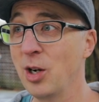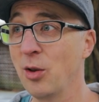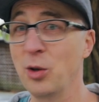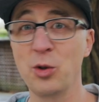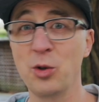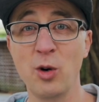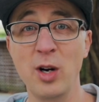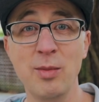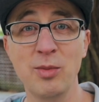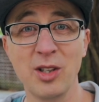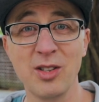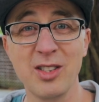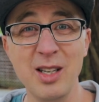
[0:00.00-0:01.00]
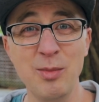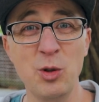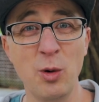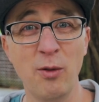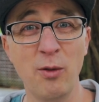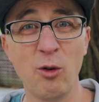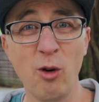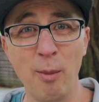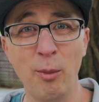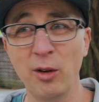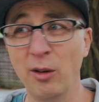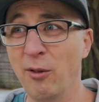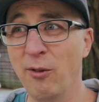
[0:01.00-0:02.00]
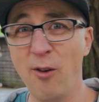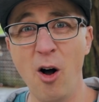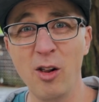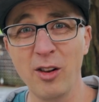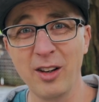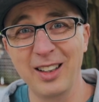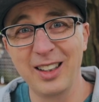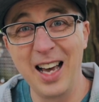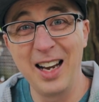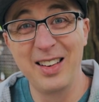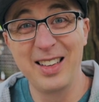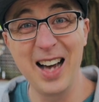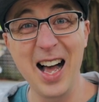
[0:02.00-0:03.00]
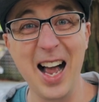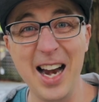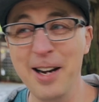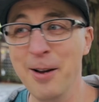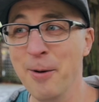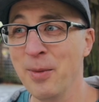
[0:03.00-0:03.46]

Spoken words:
out of those dreams that seems to have crumbled and fallen and kind of died,